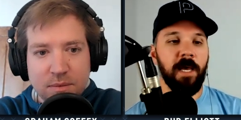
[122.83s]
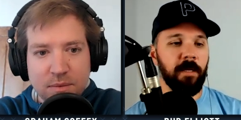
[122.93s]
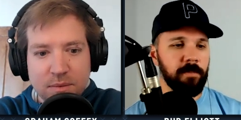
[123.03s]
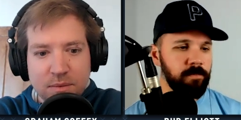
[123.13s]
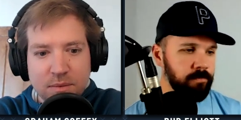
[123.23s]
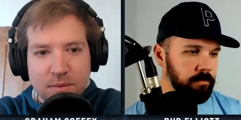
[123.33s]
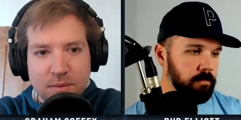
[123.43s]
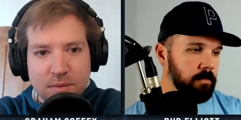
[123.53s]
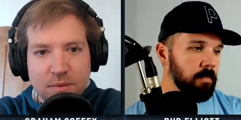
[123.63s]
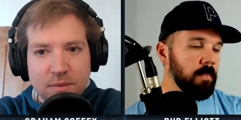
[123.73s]
Speaker 1: talent?
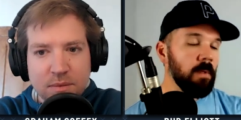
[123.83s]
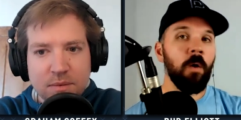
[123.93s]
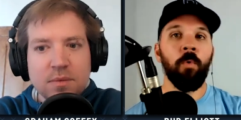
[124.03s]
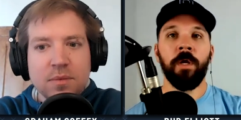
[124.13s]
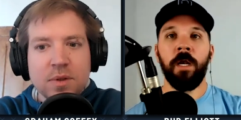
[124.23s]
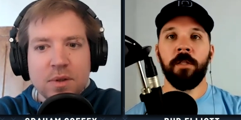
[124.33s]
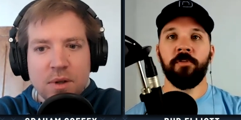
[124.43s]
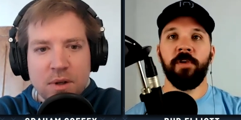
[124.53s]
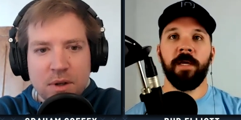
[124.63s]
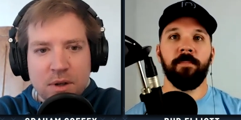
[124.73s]
We'll get into the
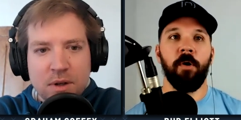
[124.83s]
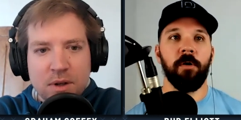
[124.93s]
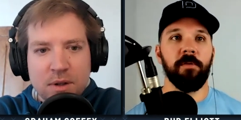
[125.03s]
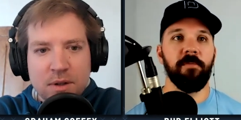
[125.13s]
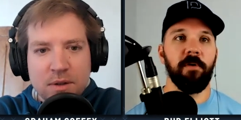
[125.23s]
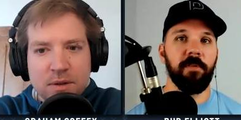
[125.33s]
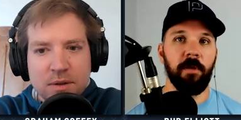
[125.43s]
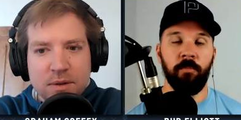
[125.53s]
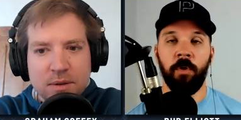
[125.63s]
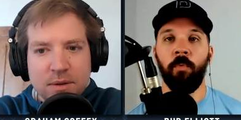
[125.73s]
second part of, of
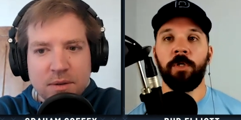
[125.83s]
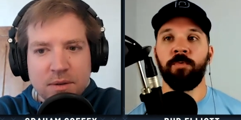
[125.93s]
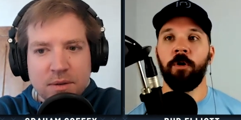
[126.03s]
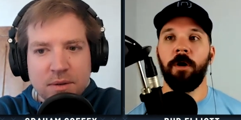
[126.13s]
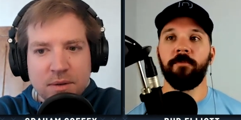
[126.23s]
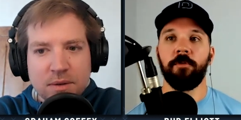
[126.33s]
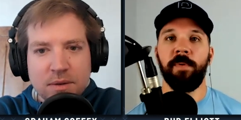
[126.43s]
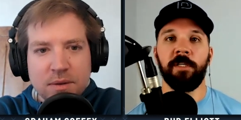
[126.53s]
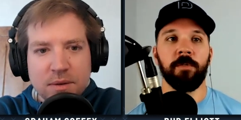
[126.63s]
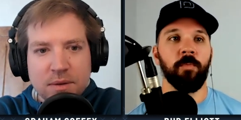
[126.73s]
the, you know, which programs are the
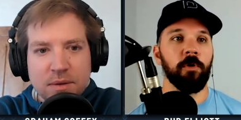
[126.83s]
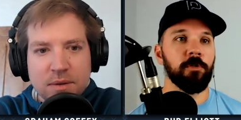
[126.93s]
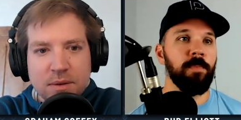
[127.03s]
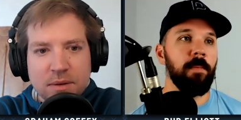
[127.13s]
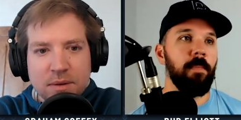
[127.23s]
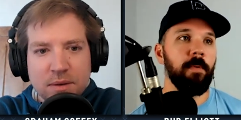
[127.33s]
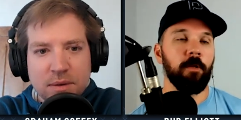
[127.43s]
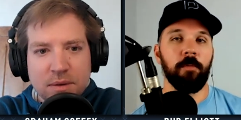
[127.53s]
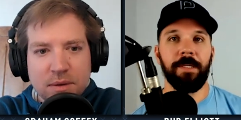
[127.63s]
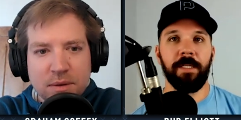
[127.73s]
best or worst, maybe, maybe a
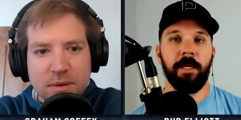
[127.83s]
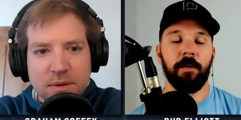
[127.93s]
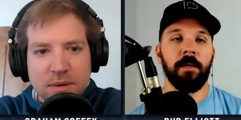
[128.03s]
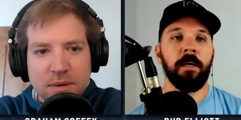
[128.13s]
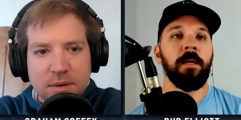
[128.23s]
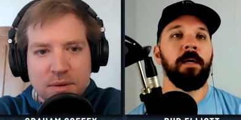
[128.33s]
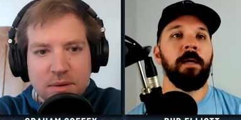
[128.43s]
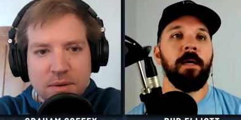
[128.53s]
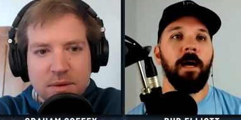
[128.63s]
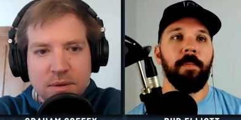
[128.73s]
little bit later.
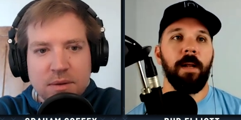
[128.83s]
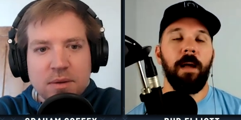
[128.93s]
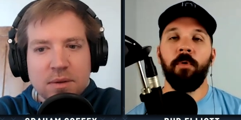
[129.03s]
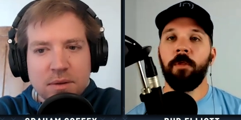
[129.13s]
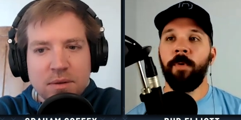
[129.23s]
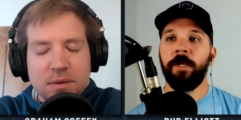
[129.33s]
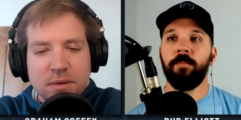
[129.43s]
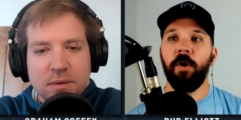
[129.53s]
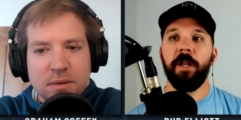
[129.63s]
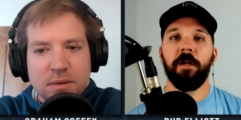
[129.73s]
Uh, but I, I, wanted to pick your
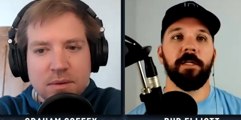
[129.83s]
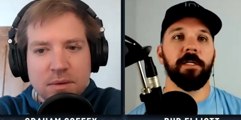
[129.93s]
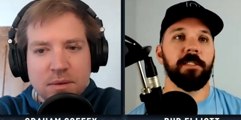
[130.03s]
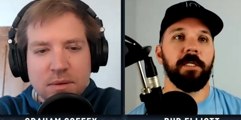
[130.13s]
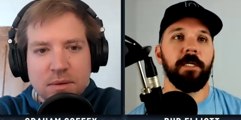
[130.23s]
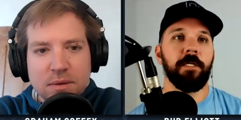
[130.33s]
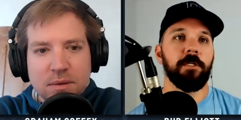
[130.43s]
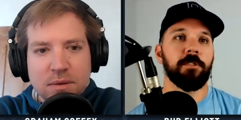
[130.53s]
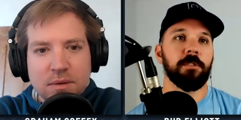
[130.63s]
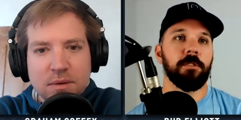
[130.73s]
brain on this. It,
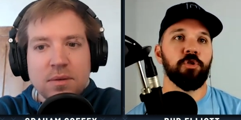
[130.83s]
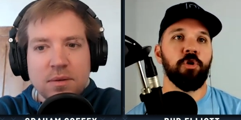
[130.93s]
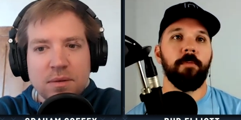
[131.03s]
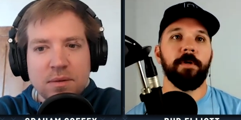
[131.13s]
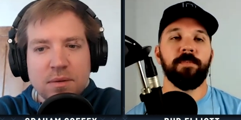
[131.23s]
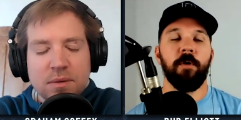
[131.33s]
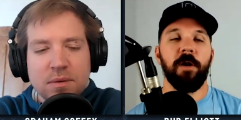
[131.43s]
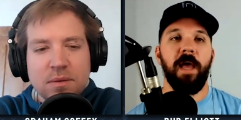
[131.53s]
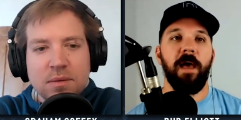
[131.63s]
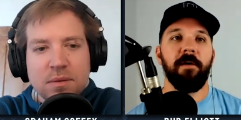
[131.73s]
does does Kirby Smart
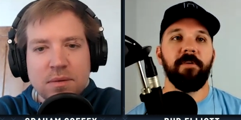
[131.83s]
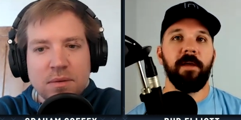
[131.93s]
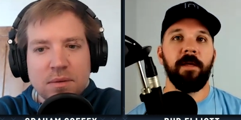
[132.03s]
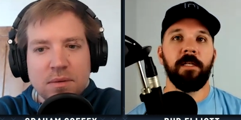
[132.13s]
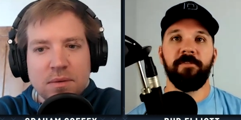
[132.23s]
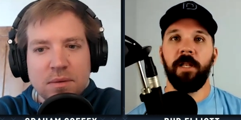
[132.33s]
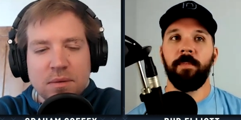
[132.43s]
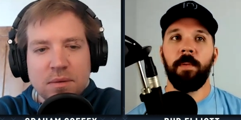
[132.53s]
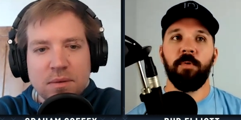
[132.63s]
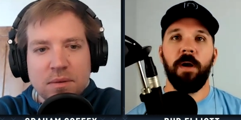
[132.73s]
have a, a
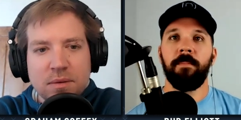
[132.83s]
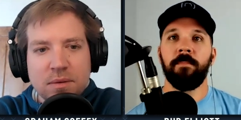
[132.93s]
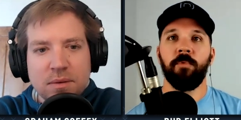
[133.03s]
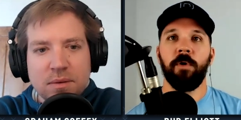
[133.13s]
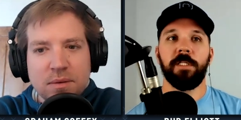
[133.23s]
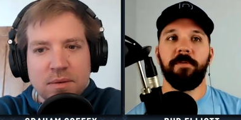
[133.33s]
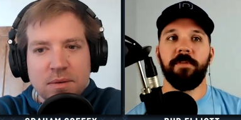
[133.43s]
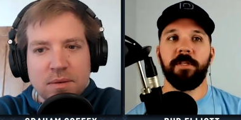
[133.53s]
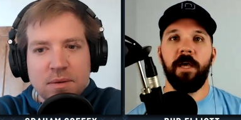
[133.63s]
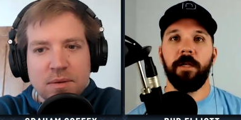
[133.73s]
development problem relative to
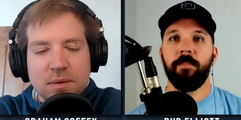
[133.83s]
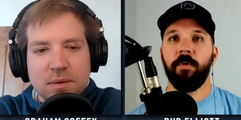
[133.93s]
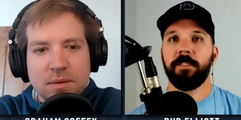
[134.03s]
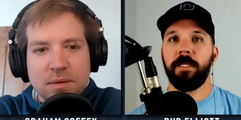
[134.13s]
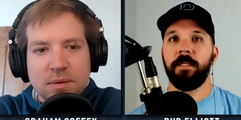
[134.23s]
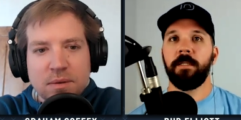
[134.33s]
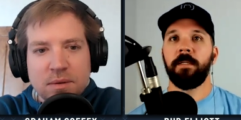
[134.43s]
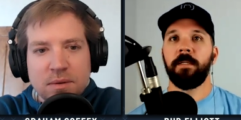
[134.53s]
the talent he brings in?